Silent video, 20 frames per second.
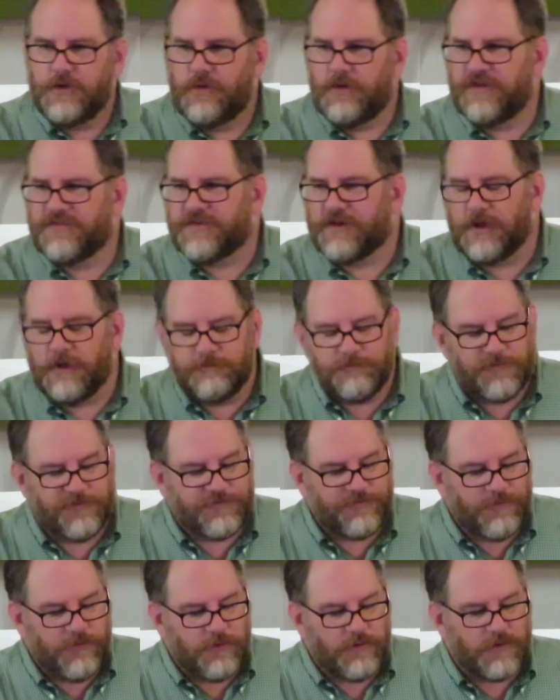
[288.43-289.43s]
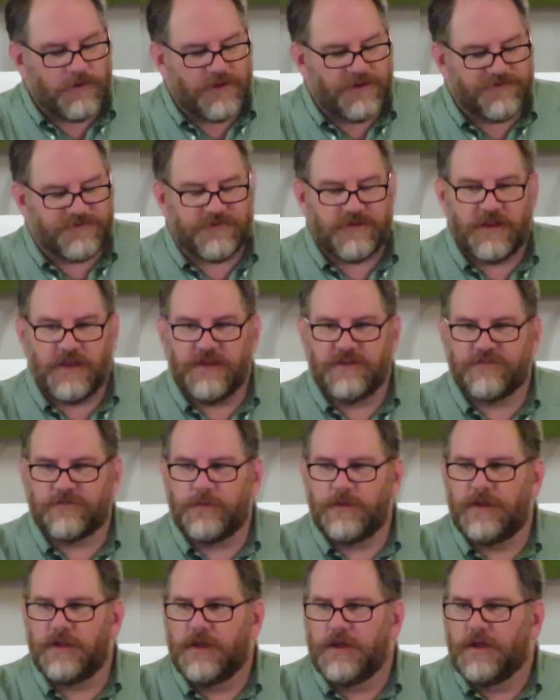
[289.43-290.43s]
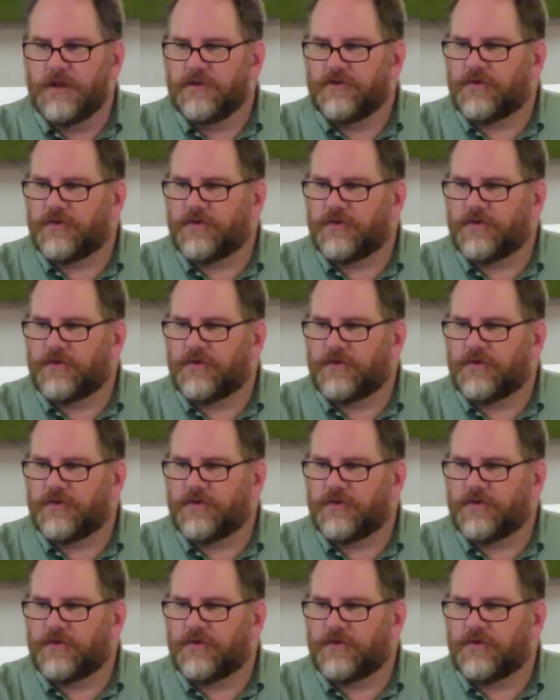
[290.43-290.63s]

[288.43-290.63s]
who have come before us as we